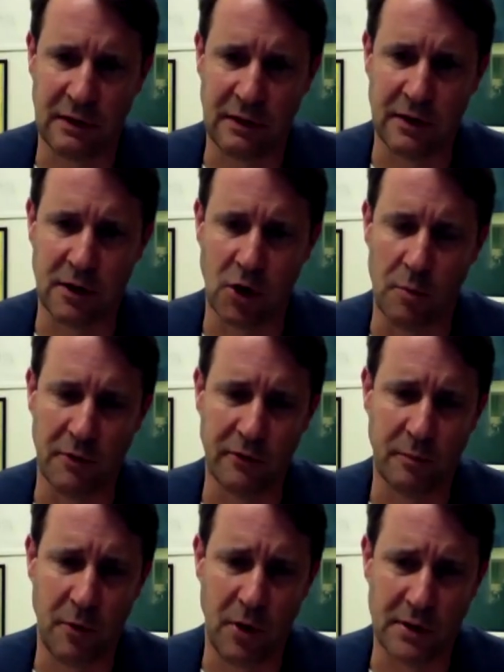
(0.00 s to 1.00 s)
in global
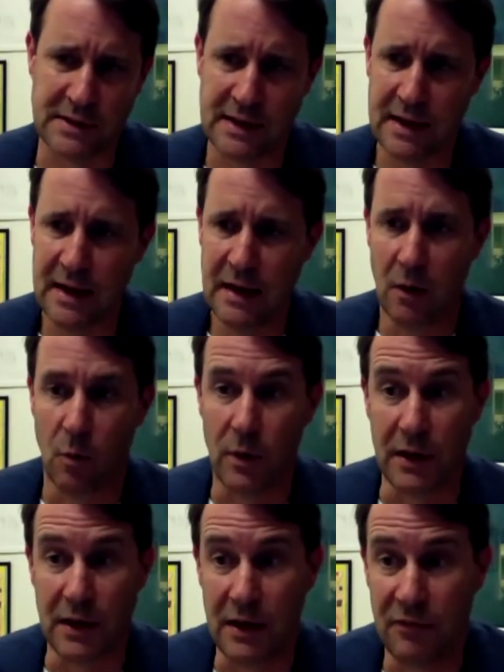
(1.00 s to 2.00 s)
sports. We
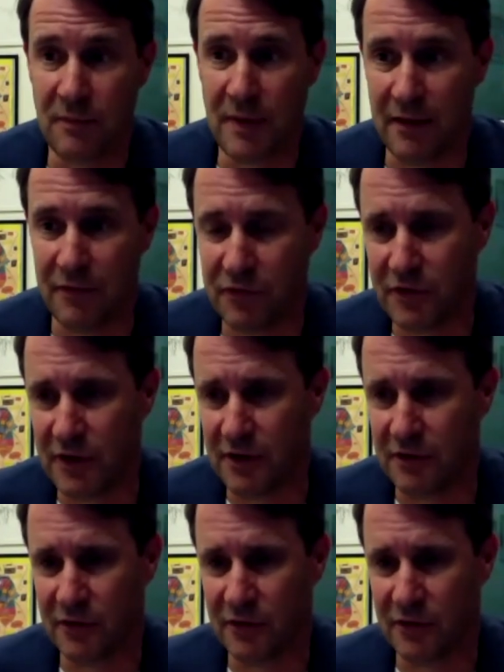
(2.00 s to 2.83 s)
even have seen